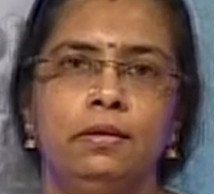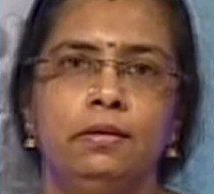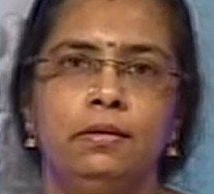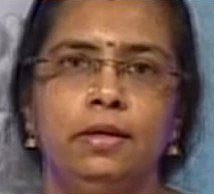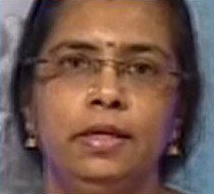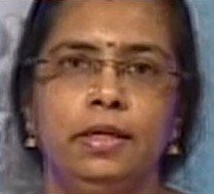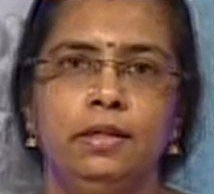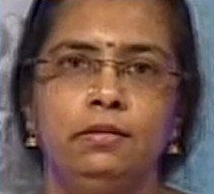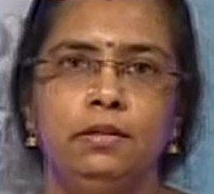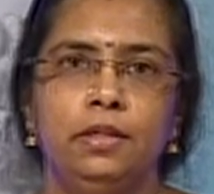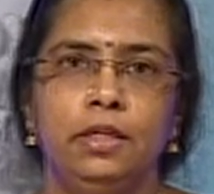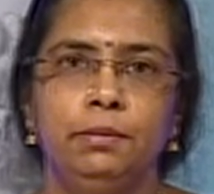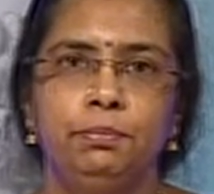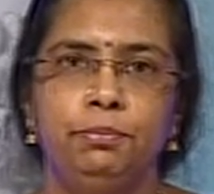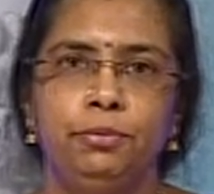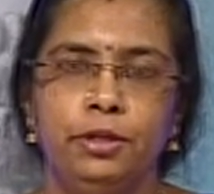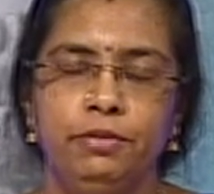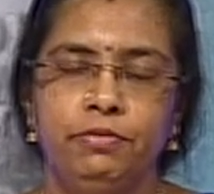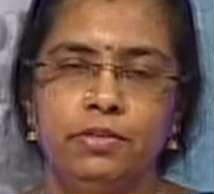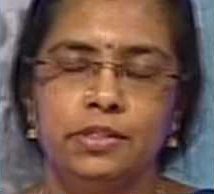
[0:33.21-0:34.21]
In the
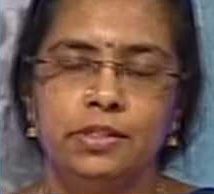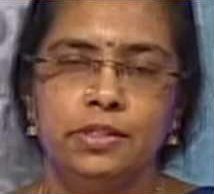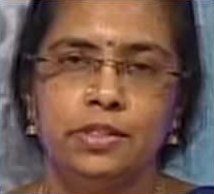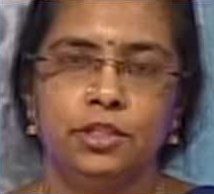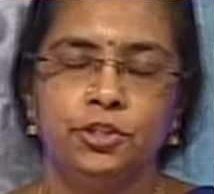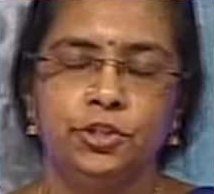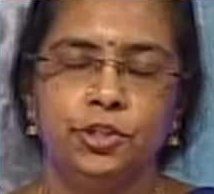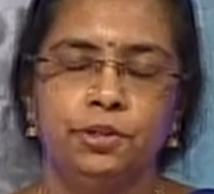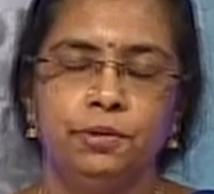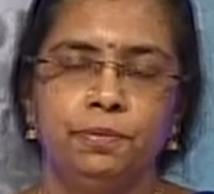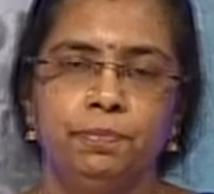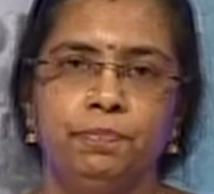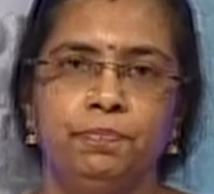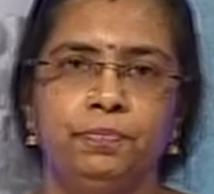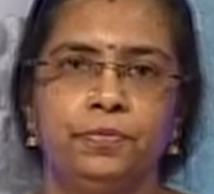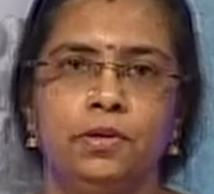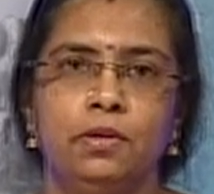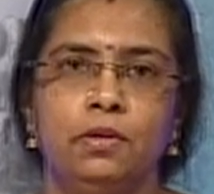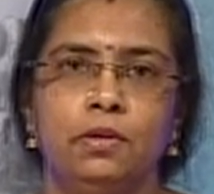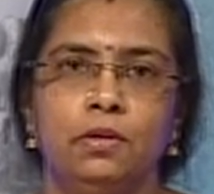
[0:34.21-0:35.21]
previous session,
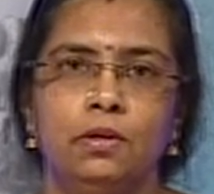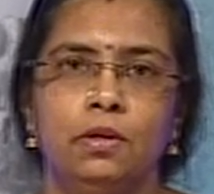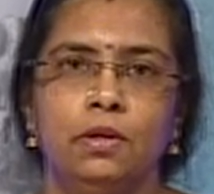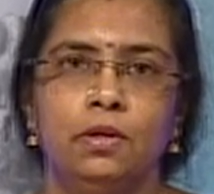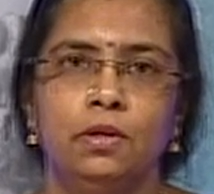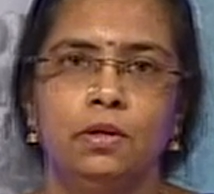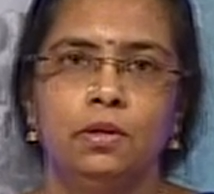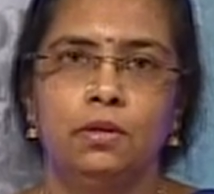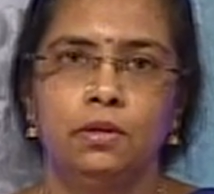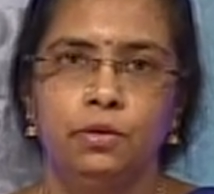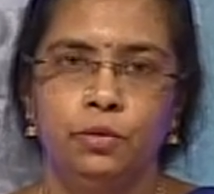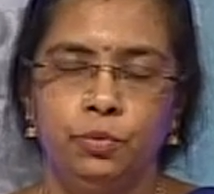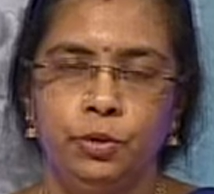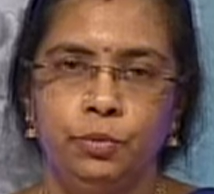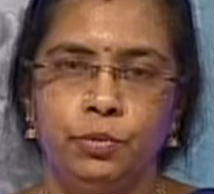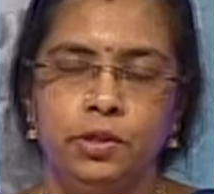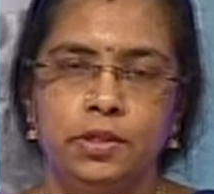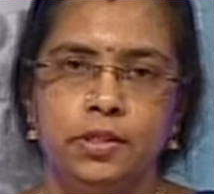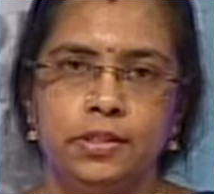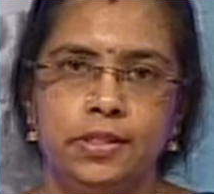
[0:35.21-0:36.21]
we
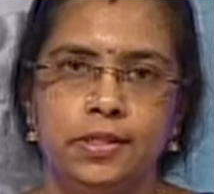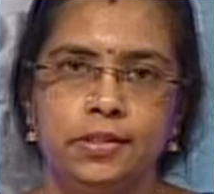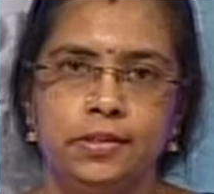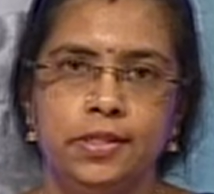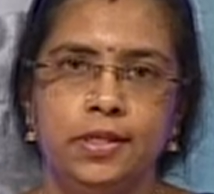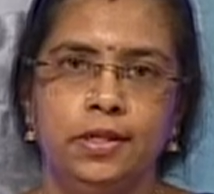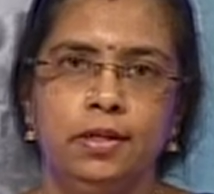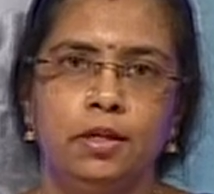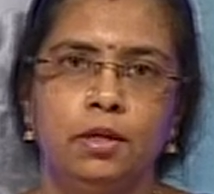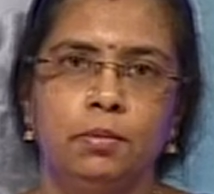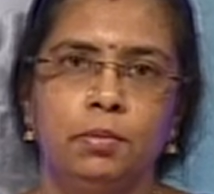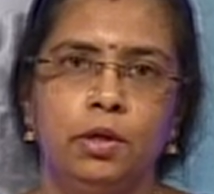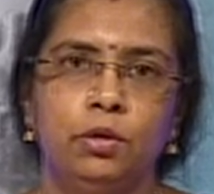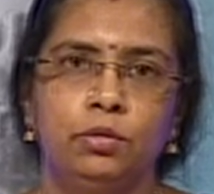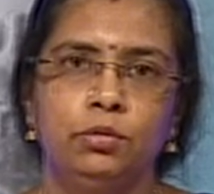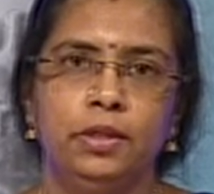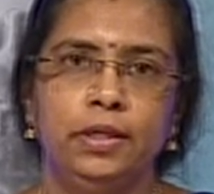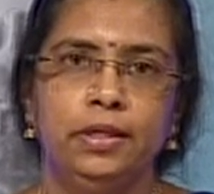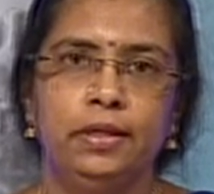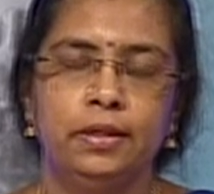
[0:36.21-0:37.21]
were discussing about
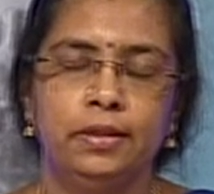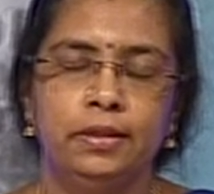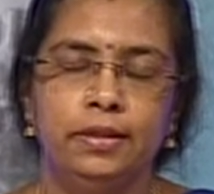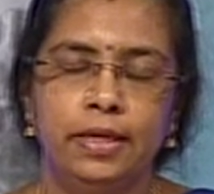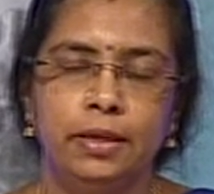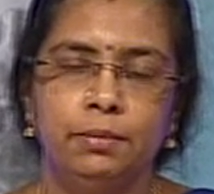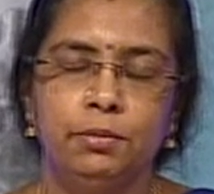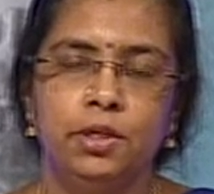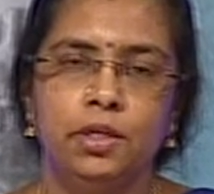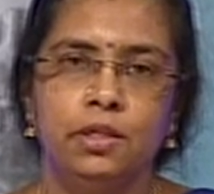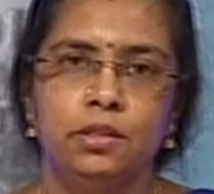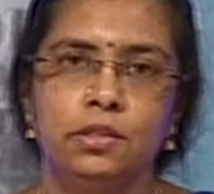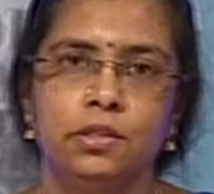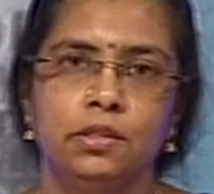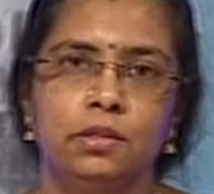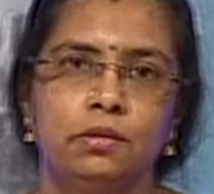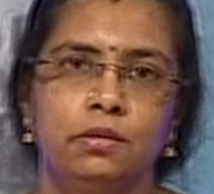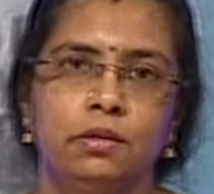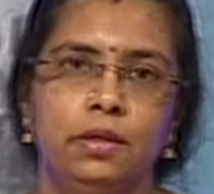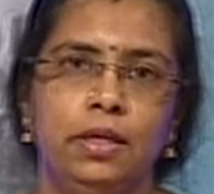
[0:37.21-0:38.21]
the contaminants
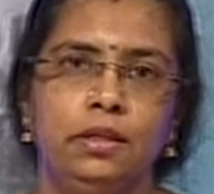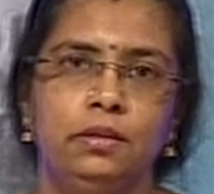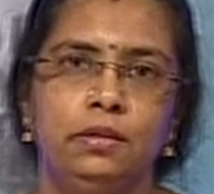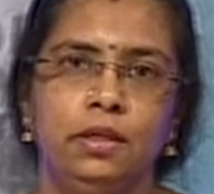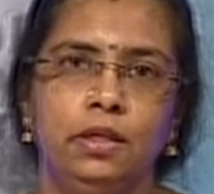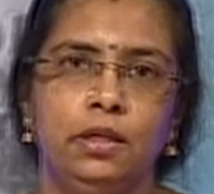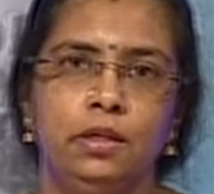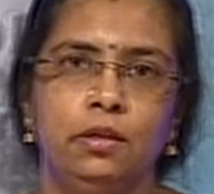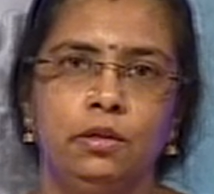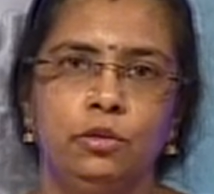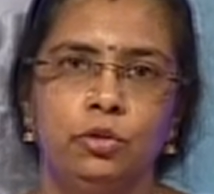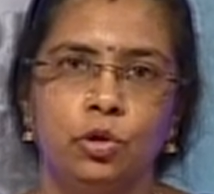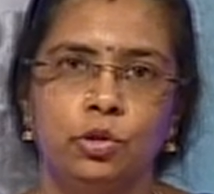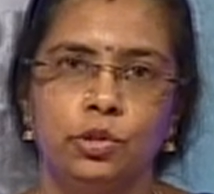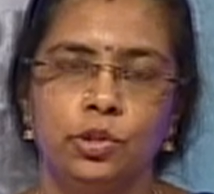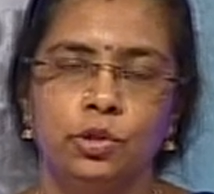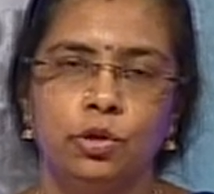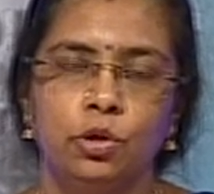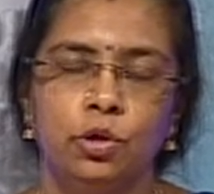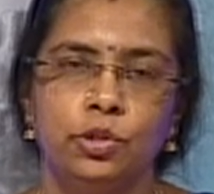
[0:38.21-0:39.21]
and the
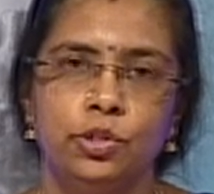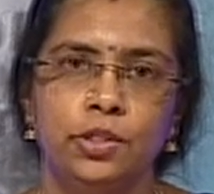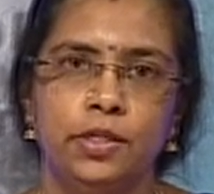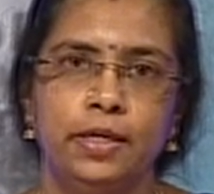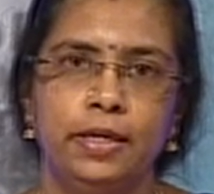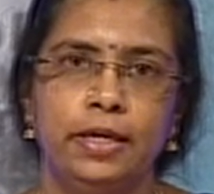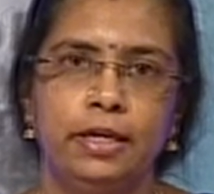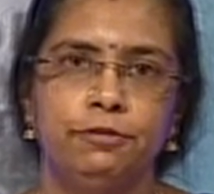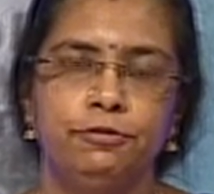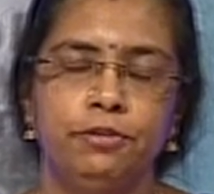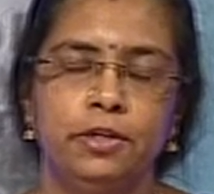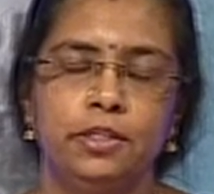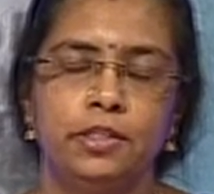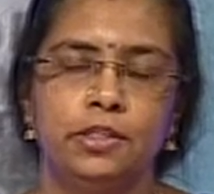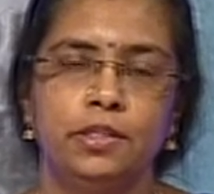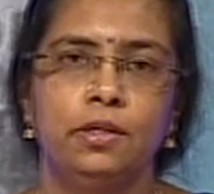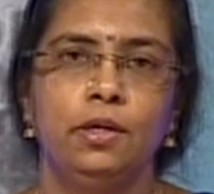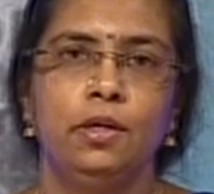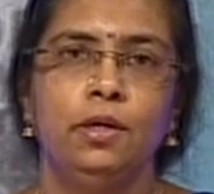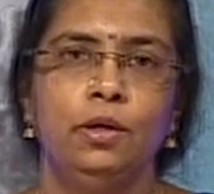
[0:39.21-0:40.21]
toxicological effects
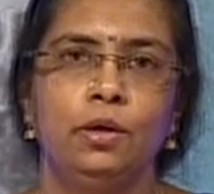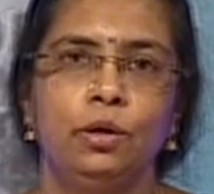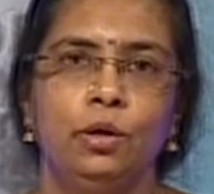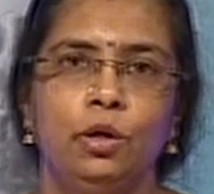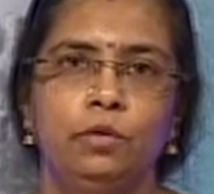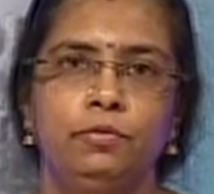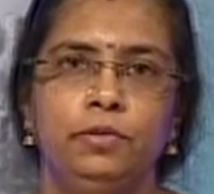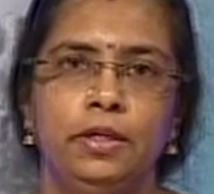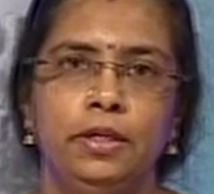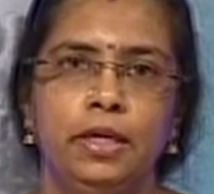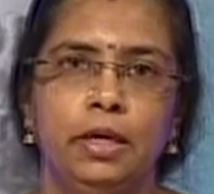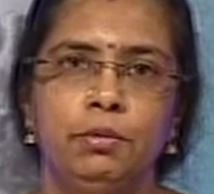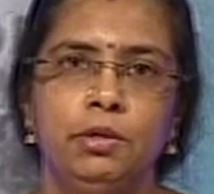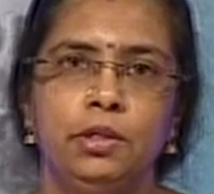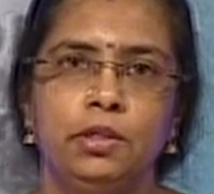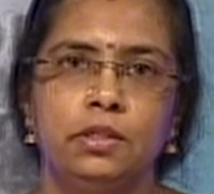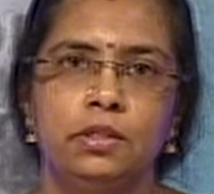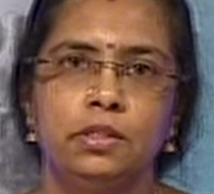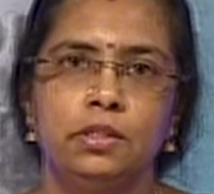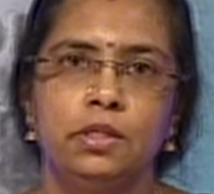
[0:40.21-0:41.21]
of the
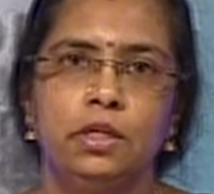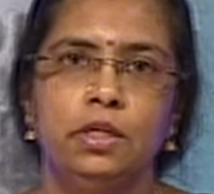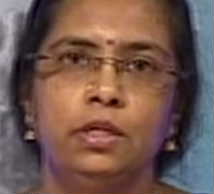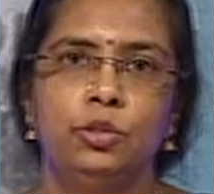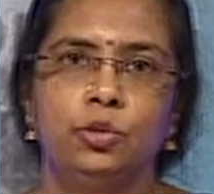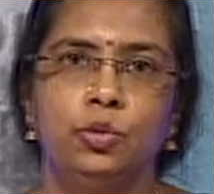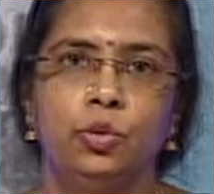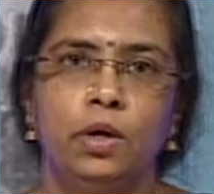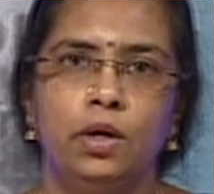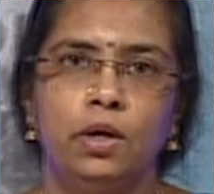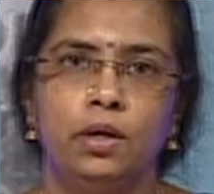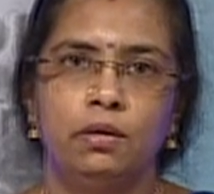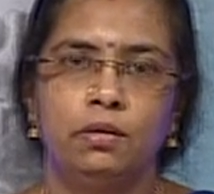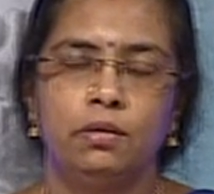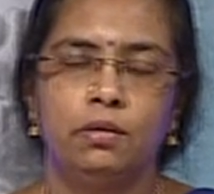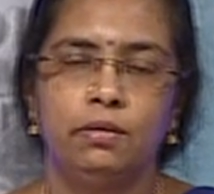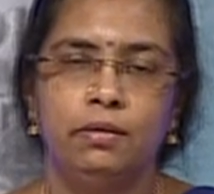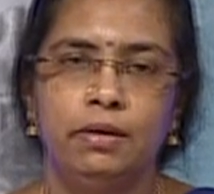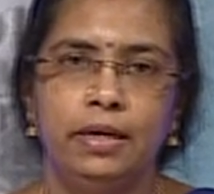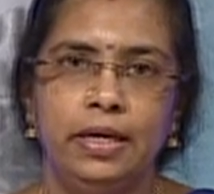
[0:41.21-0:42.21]
chemicals into our
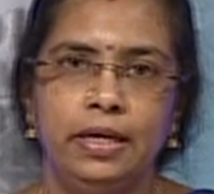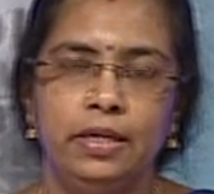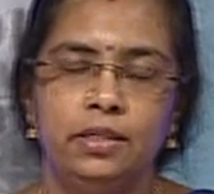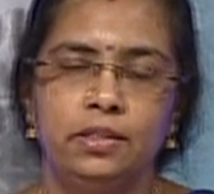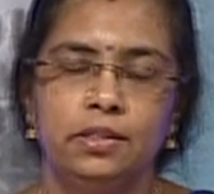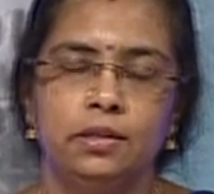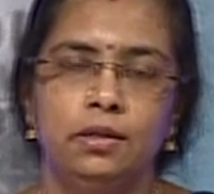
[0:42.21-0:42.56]
lakes,